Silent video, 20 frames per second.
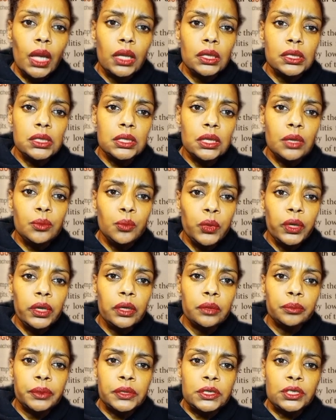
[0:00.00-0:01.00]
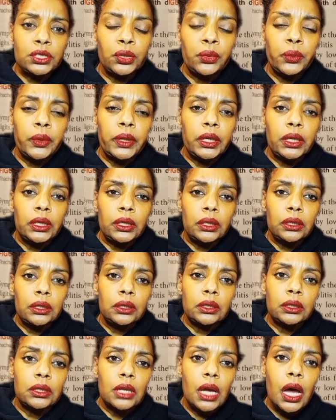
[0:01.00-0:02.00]
somewhere
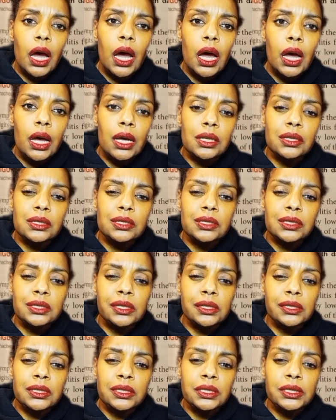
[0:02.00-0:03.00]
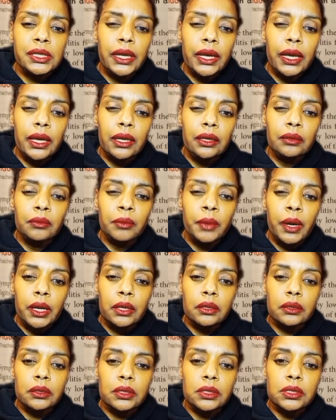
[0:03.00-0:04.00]
between 6 to 8
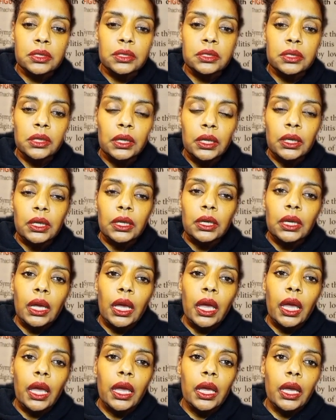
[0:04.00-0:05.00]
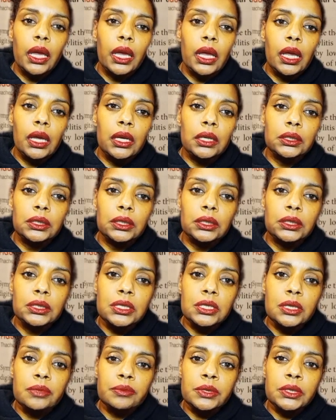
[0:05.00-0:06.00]
months, and it
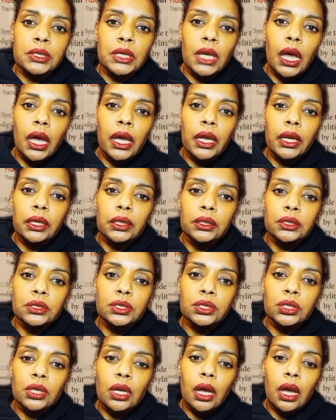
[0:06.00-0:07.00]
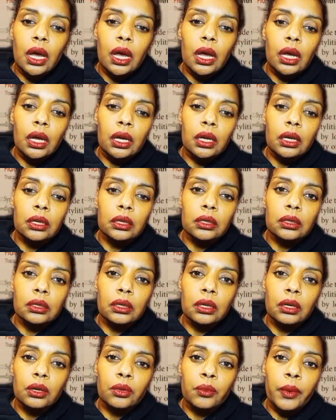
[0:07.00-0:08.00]
subsides
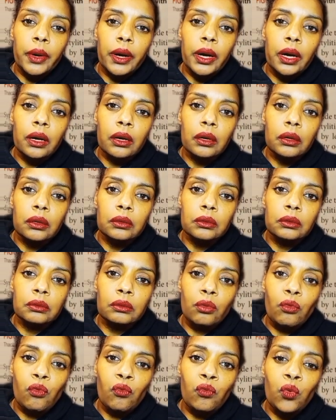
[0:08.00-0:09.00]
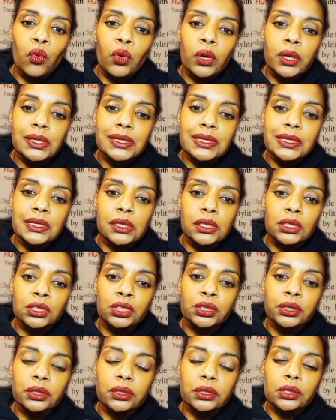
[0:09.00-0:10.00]
around 4 to
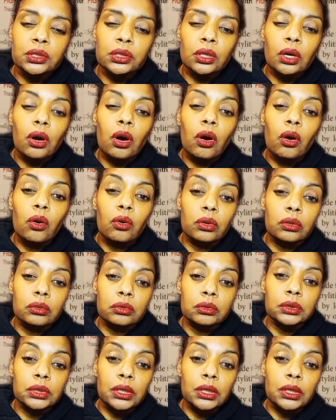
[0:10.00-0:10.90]
6 years old.